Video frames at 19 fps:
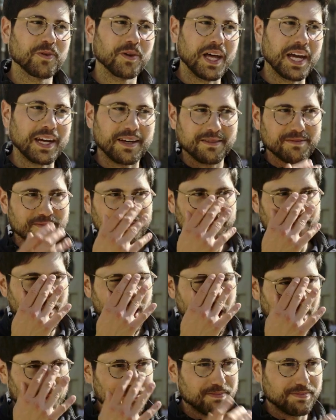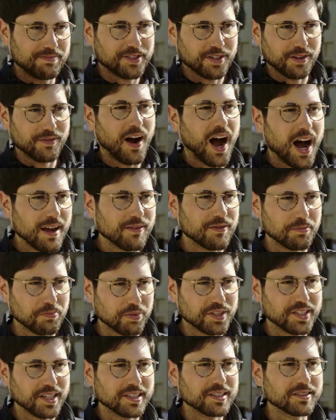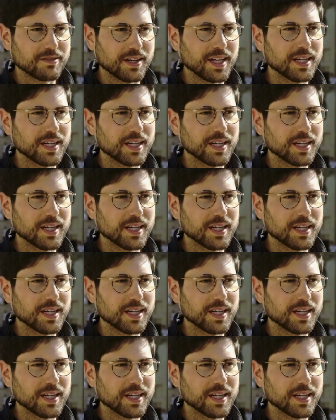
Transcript: will like not survive and persist,